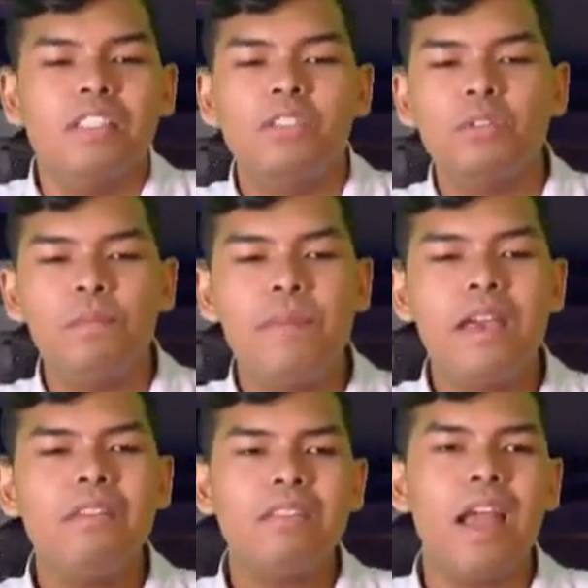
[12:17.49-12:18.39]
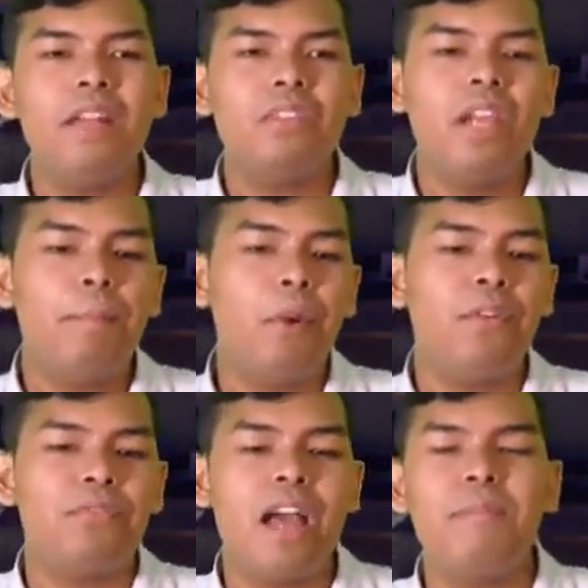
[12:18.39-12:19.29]
So, kung meron tayong three
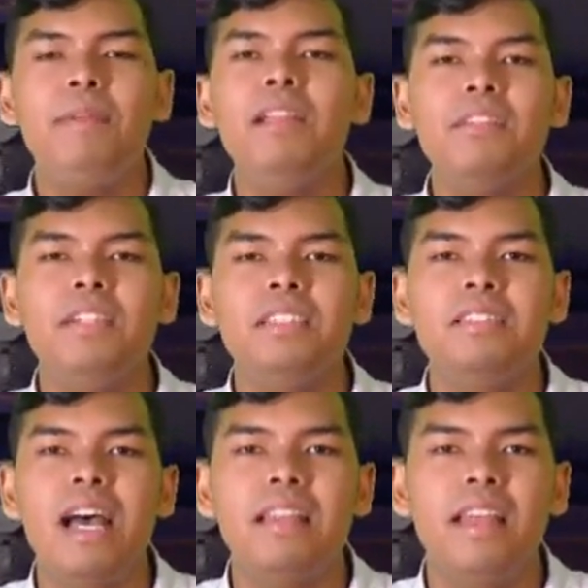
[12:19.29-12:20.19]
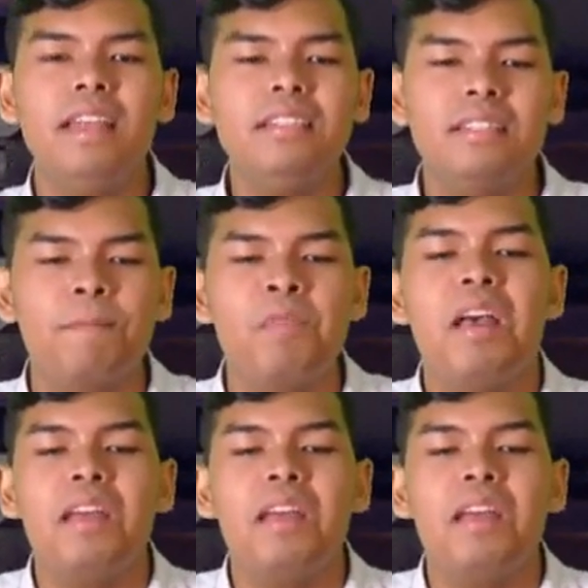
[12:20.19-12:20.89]
point five meters, that is